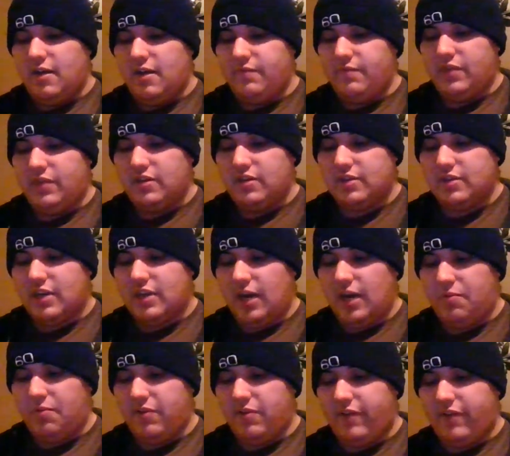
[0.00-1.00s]
There's a
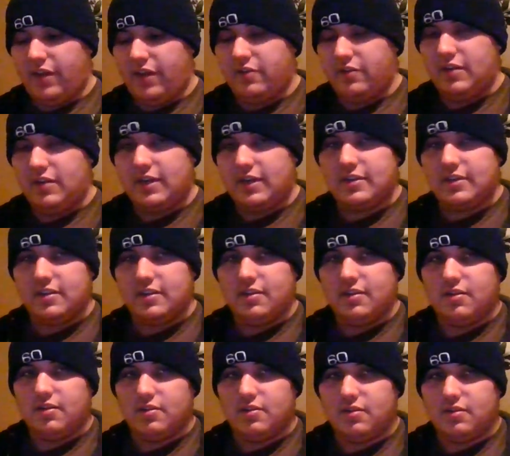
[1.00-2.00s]
couple of other decks in
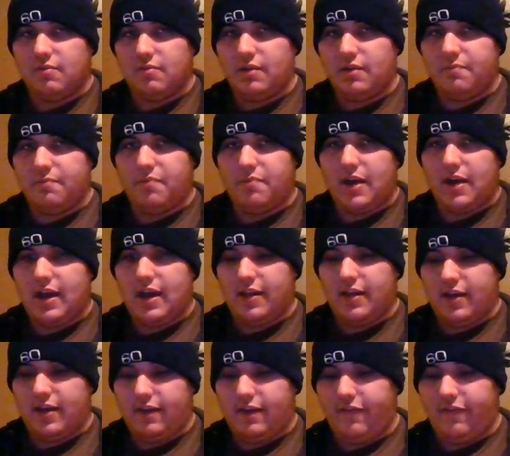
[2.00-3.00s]
there, so I'm going to buy
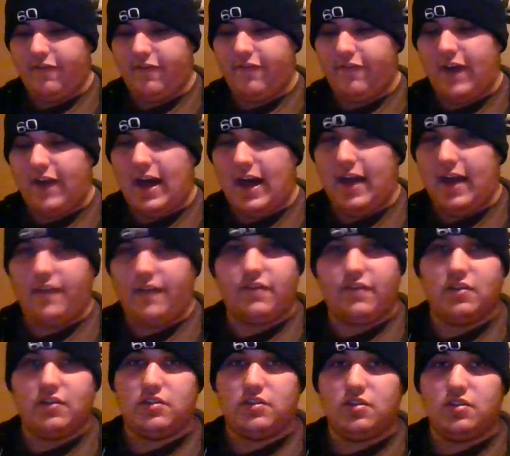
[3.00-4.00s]
like 5
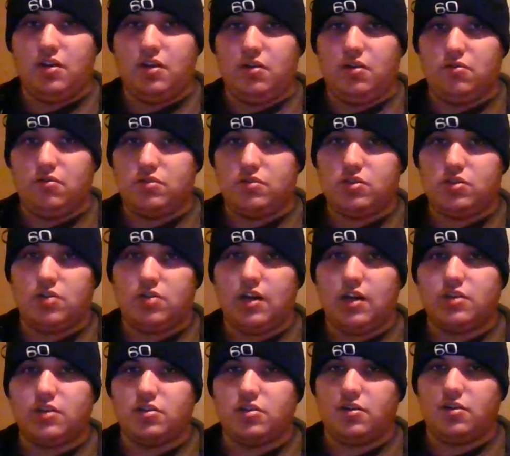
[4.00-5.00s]
or so
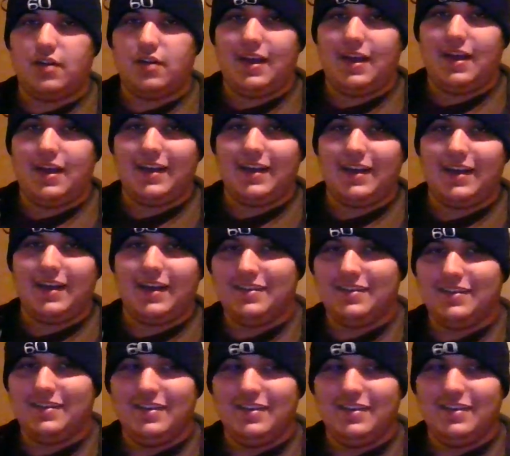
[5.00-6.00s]
structure
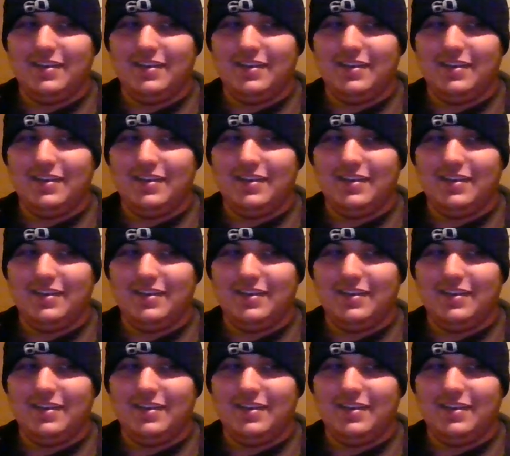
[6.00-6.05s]
decks.